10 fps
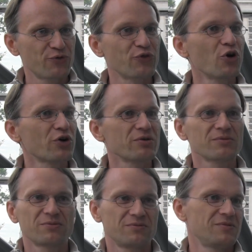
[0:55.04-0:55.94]
for
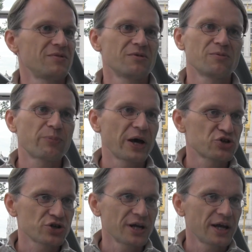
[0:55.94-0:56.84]

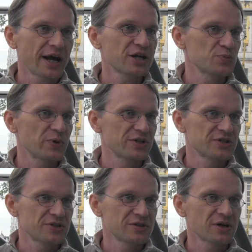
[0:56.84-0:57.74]
pensioner
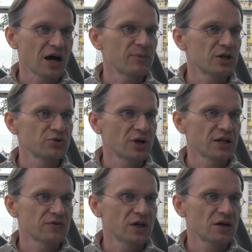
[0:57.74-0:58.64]
experts coming to
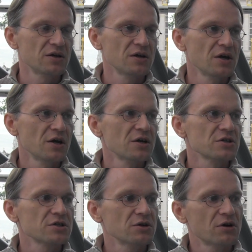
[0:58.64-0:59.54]
Latvia.
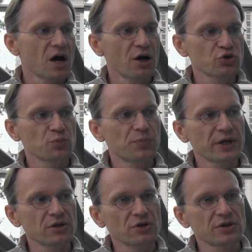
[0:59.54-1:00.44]
So how to
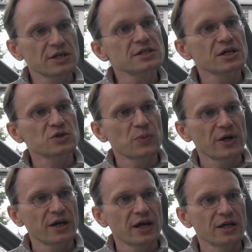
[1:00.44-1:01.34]
build on this
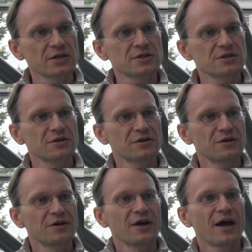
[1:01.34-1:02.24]
experience
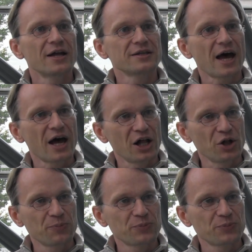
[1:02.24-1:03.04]
and help